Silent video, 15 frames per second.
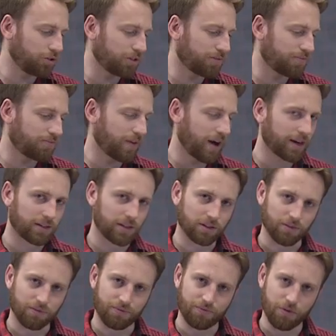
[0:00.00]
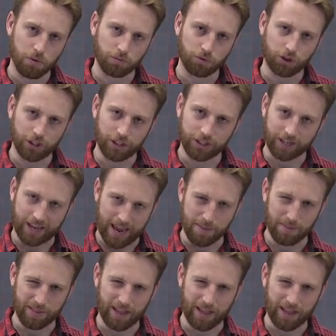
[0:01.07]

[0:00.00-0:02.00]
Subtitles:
to the fact that the foam sheets came